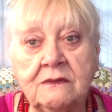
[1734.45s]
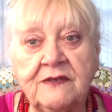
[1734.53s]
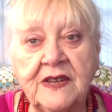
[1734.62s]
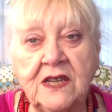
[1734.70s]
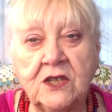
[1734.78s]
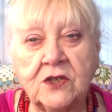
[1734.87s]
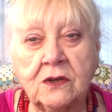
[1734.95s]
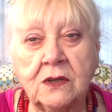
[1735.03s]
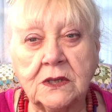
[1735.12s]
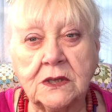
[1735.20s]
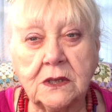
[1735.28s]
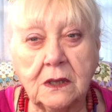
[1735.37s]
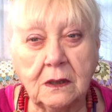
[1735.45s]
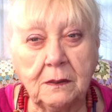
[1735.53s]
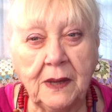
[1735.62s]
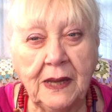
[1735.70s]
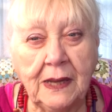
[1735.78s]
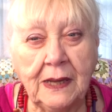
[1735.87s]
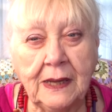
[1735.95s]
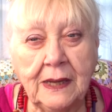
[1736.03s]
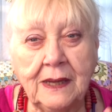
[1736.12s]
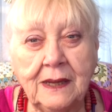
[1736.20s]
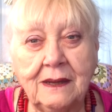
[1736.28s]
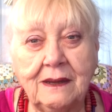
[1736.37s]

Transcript: Fingers crossed. Bye.